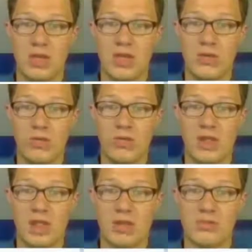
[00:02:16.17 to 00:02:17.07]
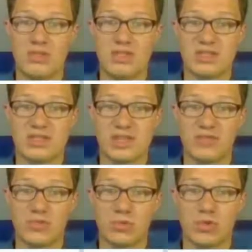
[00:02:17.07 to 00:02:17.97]
in order to end with the
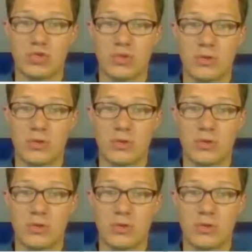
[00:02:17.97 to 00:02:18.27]
successful control